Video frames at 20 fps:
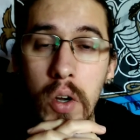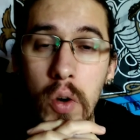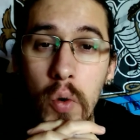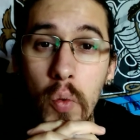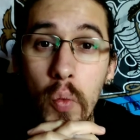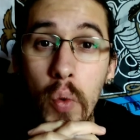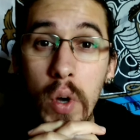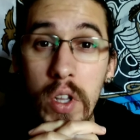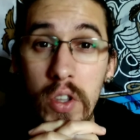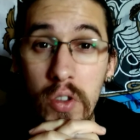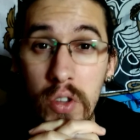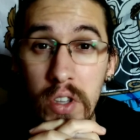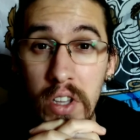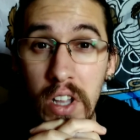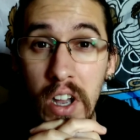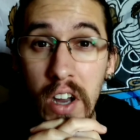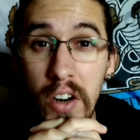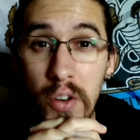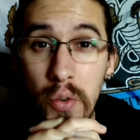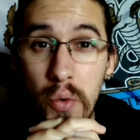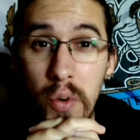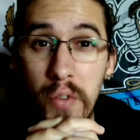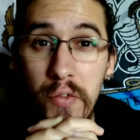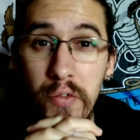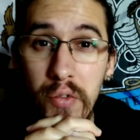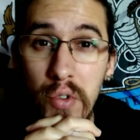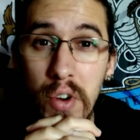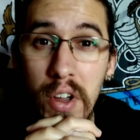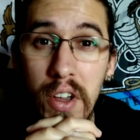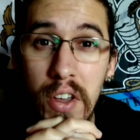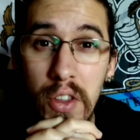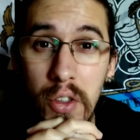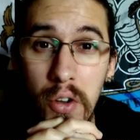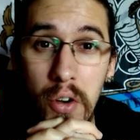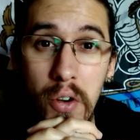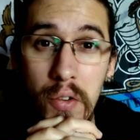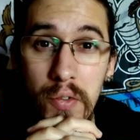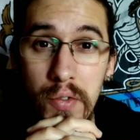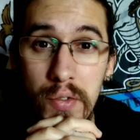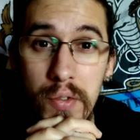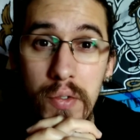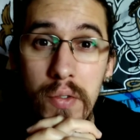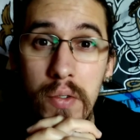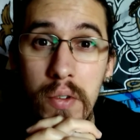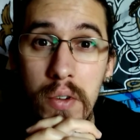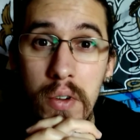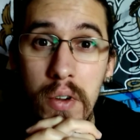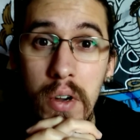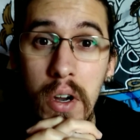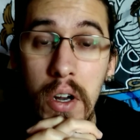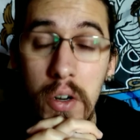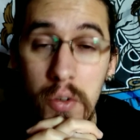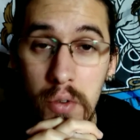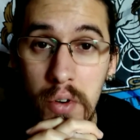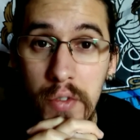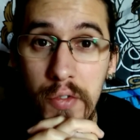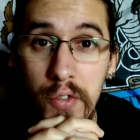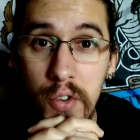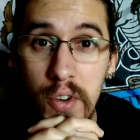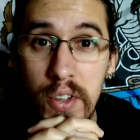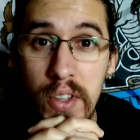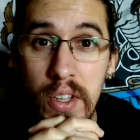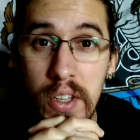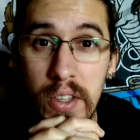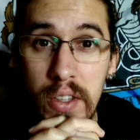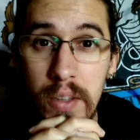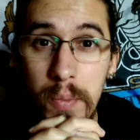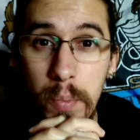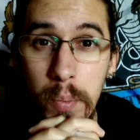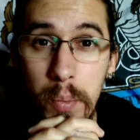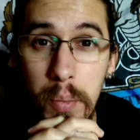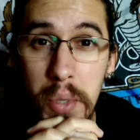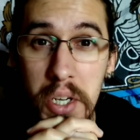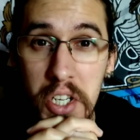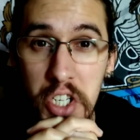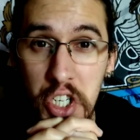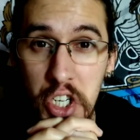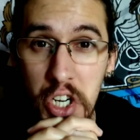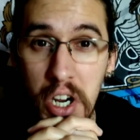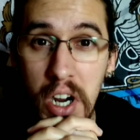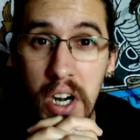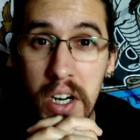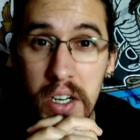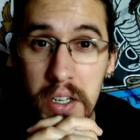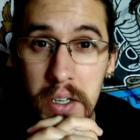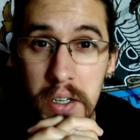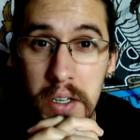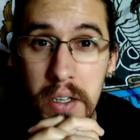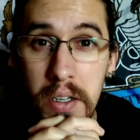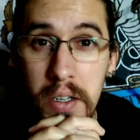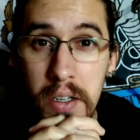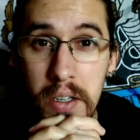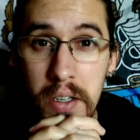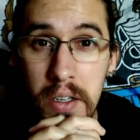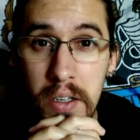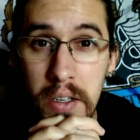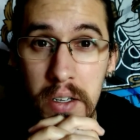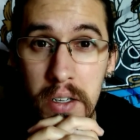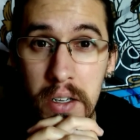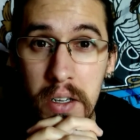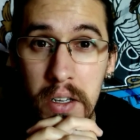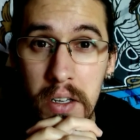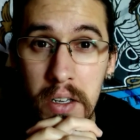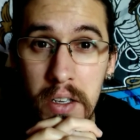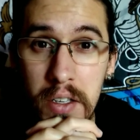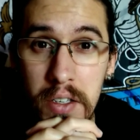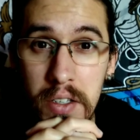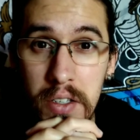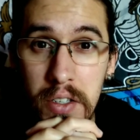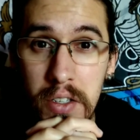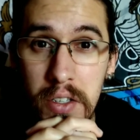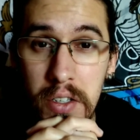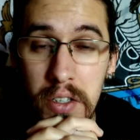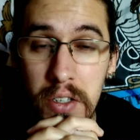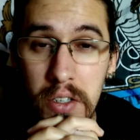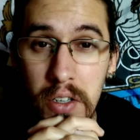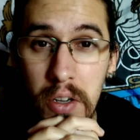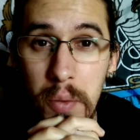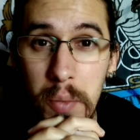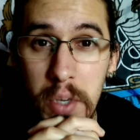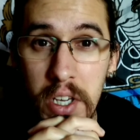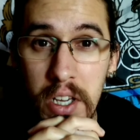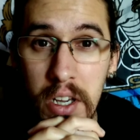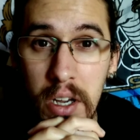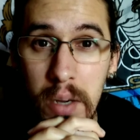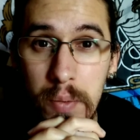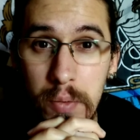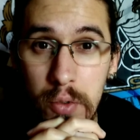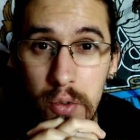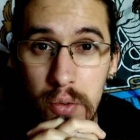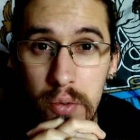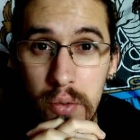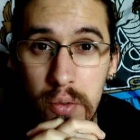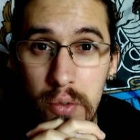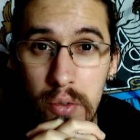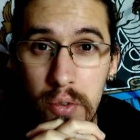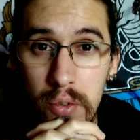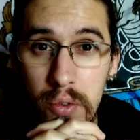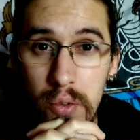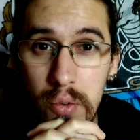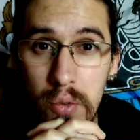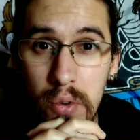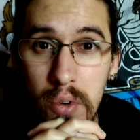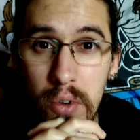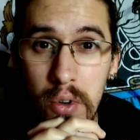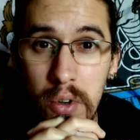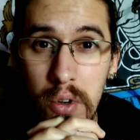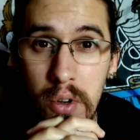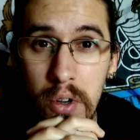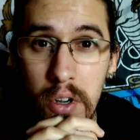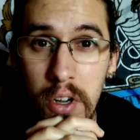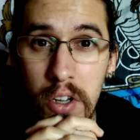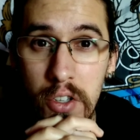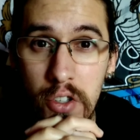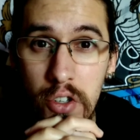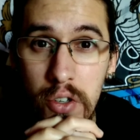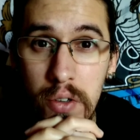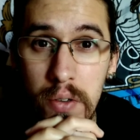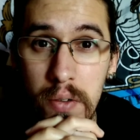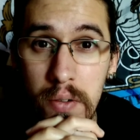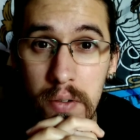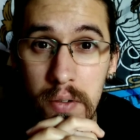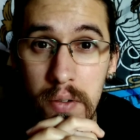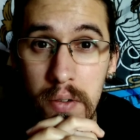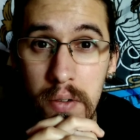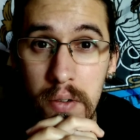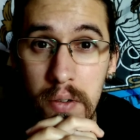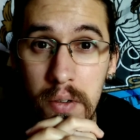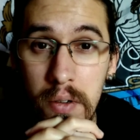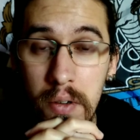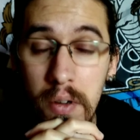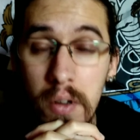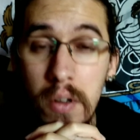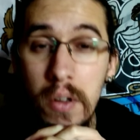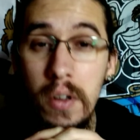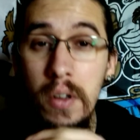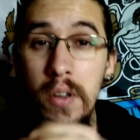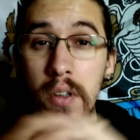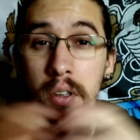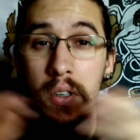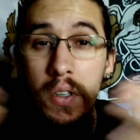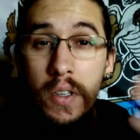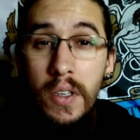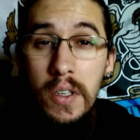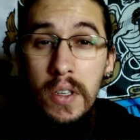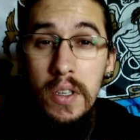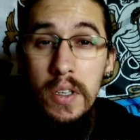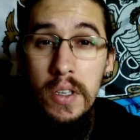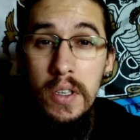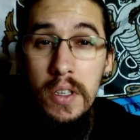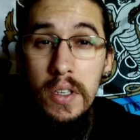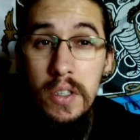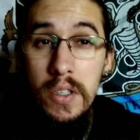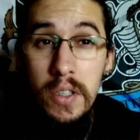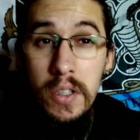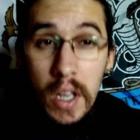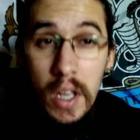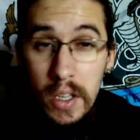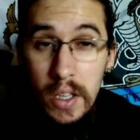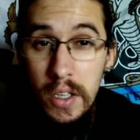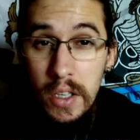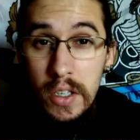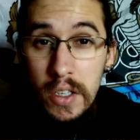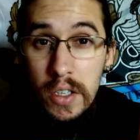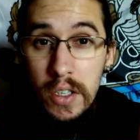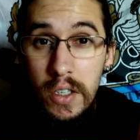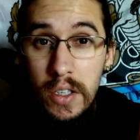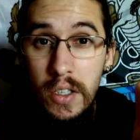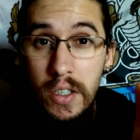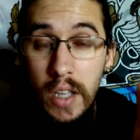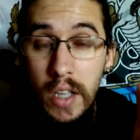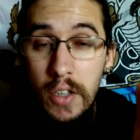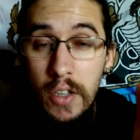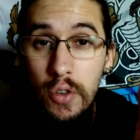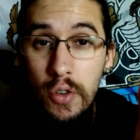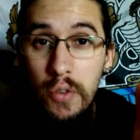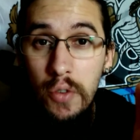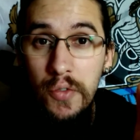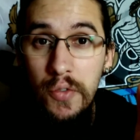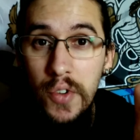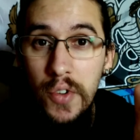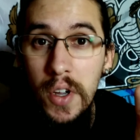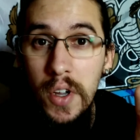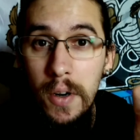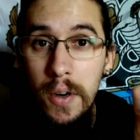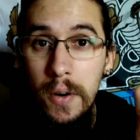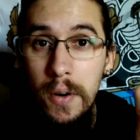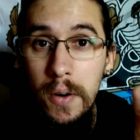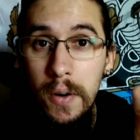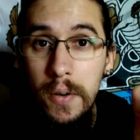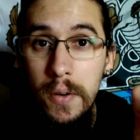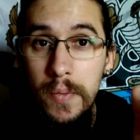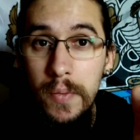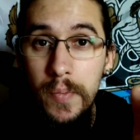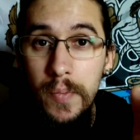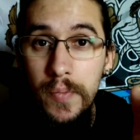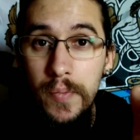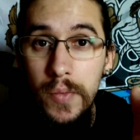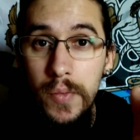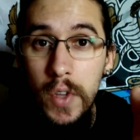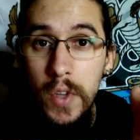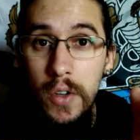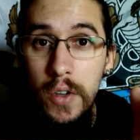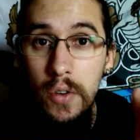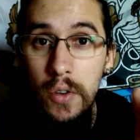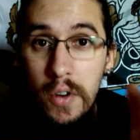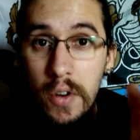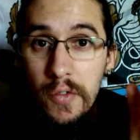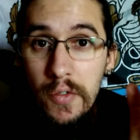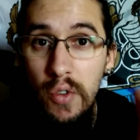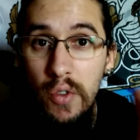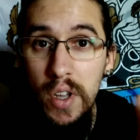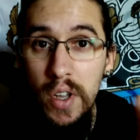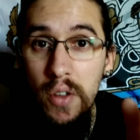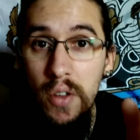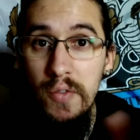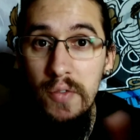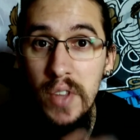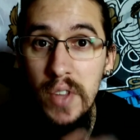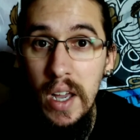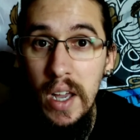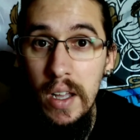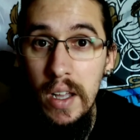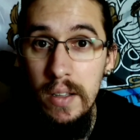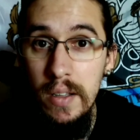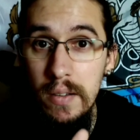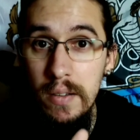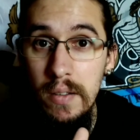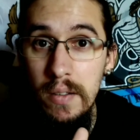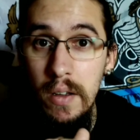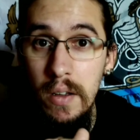What are you afraid of? Are you afraid that big shark is coming up to, to hunt you? Is that, is, is that your fear? You're afraid of that?